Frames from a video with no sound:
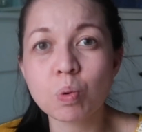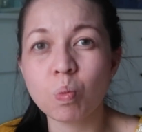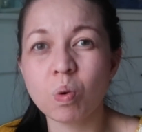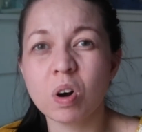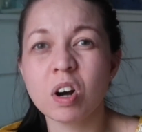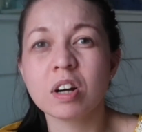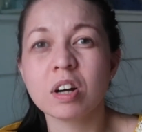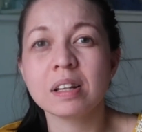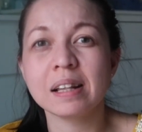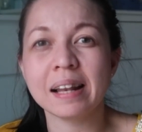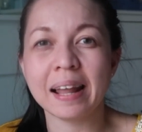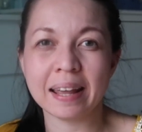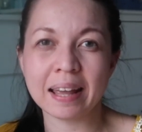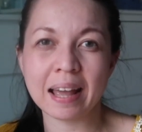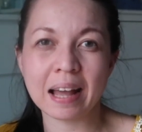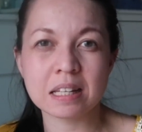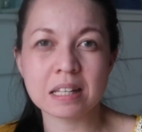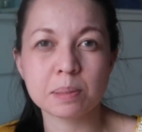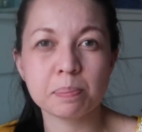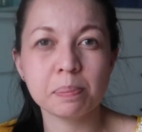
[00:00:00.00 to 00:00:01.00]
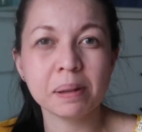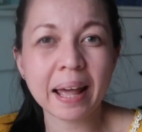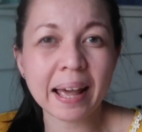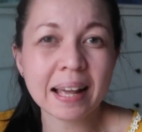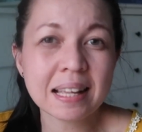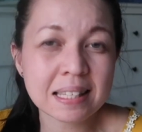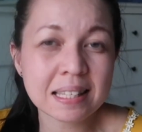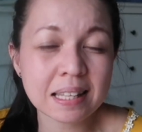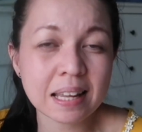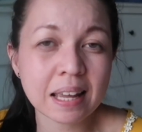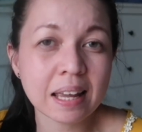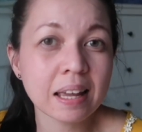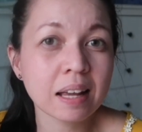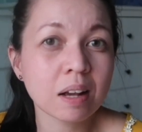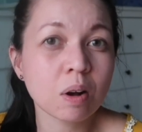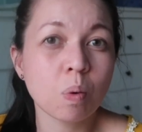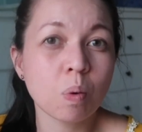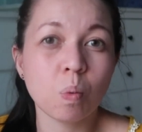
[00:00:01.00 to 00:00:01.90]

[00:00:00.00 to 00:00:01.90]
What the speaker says: One like has plastic,